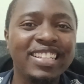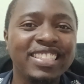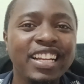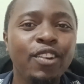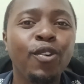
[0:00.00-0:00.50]

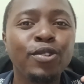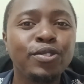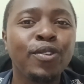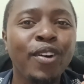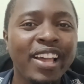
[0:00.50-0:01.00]
still
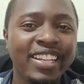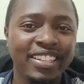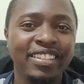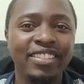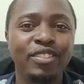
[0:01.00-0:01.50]
also going
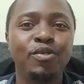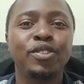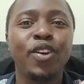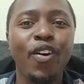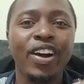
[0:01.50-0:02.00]
to
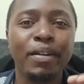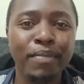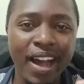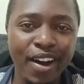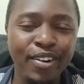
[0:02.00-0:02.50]
talk
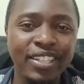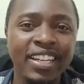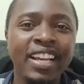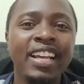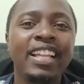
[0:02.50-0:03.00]
about
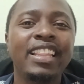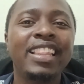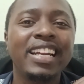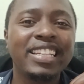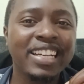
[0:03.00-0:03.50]

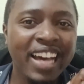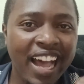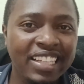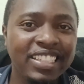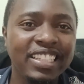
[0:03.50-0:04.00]
that
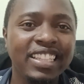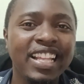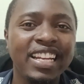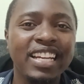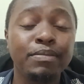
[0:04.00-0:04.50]
cash
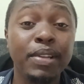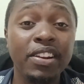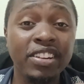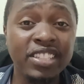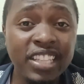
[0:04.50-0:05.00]
that has been
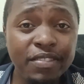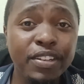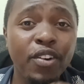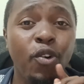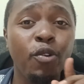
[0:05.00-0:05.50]

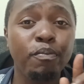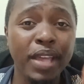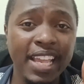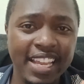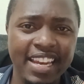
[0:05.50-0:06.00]
received or
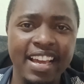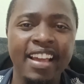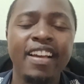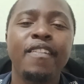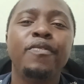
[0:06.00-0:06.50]
paid
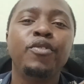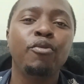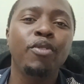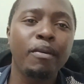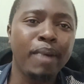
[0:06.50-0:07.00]

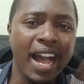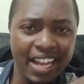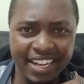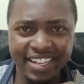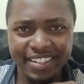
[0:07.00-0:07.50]
through the
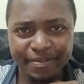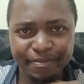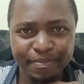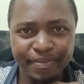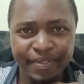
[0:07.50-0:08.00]
bank.
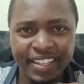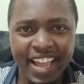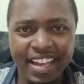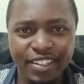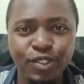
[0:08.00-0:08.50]

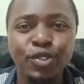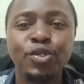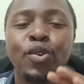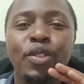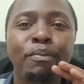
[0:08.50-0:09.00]
Yeah,
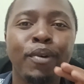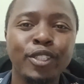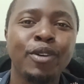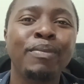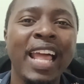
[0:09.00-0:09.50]
so the
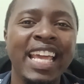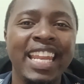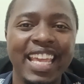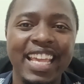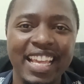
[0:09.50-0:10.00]
bottom line
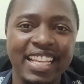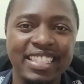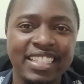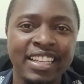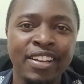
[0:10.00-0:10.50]
here is